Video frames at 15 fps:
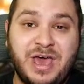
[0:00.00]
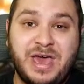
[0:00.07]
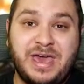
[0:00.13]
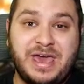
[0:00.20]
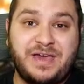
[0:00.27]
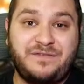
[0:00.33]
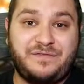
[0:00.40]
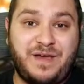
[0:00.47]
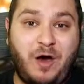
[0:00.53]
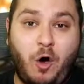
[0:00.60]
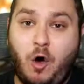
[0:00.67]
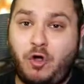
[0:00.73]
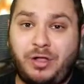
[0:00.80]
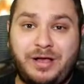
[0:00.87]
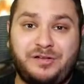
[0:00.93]
If
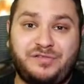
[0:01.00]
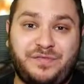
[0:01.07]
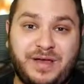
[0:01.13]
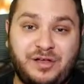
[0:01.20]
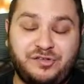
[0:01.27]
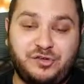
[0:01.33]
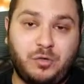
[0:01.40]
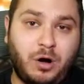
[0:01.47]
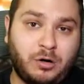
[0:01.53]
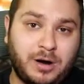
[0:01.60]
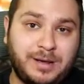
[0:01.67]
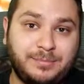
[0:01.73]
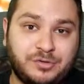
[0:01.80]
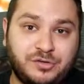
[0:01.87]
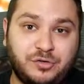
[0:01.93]
all else fails, you are
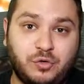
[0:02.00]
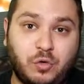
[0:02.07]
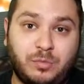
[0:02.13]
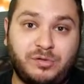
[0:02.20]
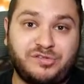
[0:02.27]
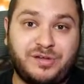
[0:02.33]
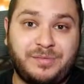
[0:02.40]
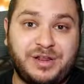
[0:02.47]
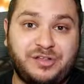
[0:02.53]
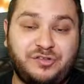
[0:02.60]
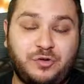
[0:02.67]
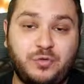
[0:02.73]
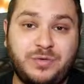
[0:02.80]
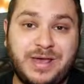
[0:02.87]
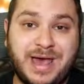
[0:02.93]
able to normal summon it
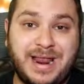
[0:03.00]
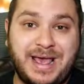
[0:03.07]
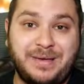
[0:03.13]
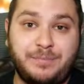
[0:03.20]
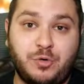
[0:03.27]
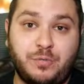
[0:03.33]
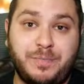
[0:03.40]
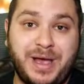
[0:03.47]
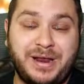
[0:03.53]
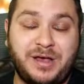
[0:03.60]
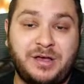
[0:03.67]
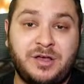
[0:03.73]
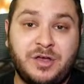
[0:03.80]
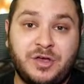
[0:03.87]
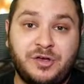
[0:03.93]
to get a Mu Beta,
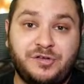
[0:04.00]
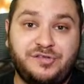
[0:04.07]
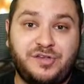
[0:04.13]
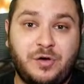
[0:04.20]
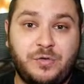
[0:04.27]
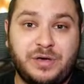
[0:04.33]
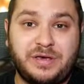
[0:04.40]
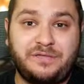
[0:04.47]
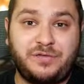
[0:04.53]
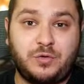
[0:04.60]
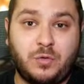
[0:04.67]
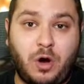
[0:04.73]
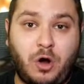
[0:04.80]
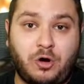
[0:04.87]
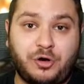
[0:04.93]
so if you
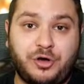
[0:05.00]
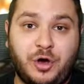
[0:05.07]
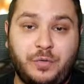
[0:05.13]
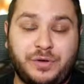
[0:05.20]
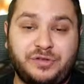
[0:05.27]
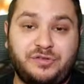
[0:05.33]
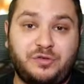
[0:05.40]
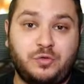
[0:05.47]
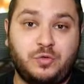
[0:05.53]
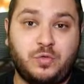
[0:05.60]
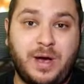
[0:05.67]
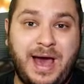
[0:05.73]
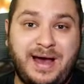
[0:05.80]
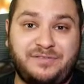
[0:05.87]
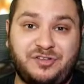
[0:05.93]
are going to
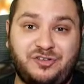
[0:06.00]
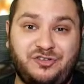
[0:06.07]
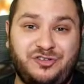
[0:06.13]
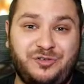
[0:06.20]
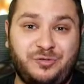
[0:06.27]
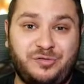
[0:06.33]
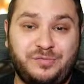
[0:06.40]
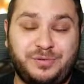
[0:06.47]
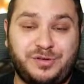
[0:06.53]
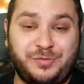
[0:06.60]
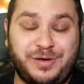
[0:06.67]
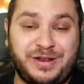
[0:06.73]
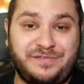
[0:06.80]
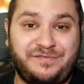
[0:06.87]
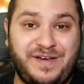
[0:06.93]
have to choose
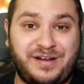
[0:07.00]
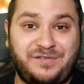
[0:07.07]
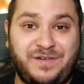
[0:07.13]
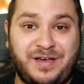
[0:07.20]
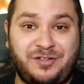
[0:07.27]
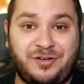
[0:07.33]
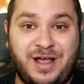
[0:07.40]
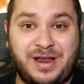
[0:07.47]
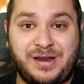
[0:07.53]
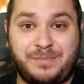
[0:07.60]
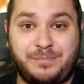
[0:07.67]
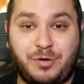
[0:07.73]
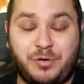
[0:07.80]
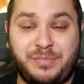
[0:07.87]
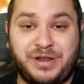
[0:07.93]
between Effect Veiler and
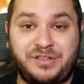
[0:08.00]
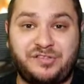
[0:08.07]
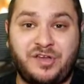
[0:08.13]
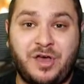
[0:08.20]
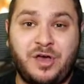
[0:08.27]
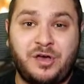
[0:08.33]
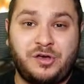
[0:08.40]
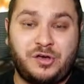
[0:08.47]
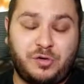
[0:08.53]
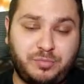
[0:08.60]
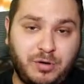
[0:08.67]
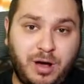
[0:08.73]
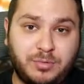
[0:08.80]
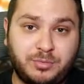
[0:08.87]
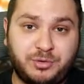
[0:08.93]
Impermanence, you're
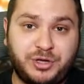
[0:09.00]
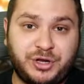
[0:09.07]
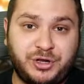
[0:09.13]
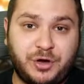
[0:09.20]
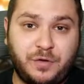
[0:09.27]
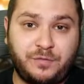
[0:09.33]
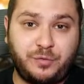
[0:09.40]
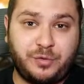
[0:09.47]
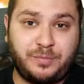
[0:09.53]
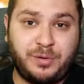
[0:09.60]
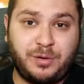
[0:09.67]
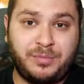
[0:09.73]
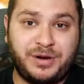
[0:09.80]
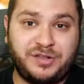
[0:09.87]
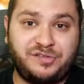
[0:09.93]
probably going to go for
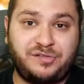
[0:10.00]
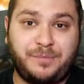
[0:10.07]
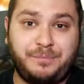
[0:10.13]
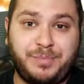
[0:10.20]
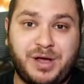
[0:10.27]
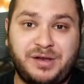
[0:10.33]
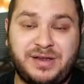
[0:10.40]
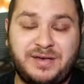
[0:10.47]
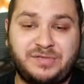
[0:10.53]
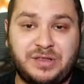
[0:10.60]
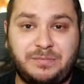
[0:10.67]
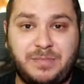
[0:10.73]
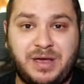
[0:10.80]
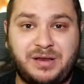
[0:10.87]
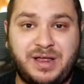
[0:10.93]
Impermanence, but definitely
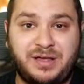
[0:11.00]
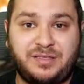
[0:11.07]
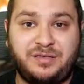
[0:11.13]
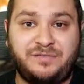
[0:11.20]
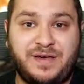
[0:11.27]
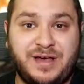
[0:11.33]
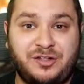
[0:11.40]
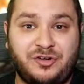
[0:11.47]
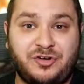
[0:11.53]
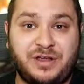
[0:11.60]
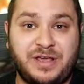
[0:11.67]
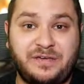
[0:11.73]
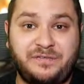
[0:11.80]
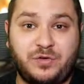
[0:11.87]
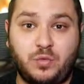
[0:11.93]
main deck the Veiler
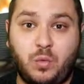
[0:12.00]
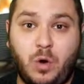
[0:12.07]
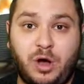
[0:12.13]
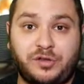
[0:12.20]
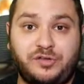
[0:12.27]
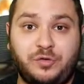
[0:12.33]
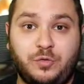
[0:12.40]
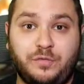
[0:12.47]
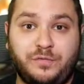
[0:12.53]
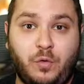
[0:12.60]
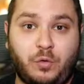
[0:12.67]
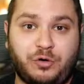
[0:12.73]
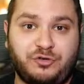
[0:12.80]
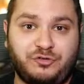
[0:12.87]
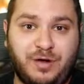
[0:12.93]
if you want to
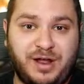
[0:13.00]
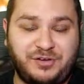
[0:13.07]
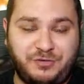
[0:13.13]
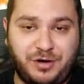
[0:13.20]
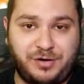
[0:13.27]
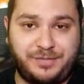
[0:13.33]
for Drytron.